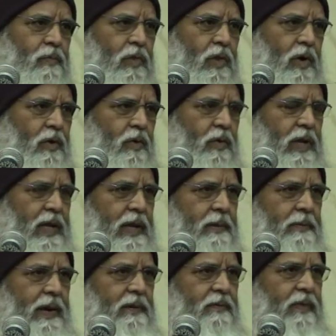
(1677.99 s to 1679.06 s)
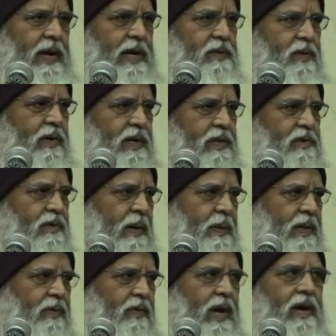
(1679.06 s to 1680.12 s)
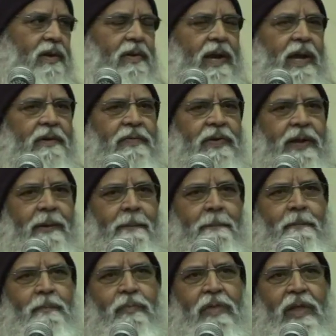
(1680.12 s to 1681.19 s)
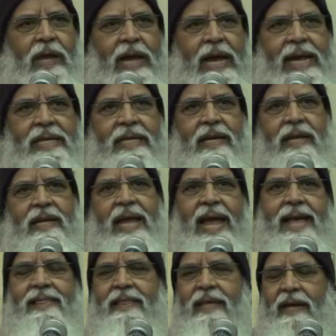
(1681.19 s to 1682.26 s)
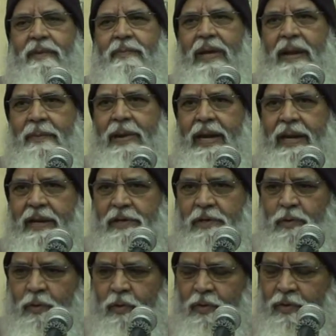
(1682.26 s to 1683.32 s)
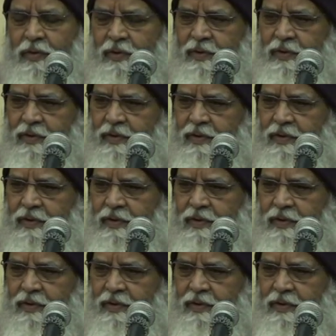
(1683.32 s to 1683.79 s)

now, he, my friend said, Swamiji, why are you laughing? I said, Can there be a better joke?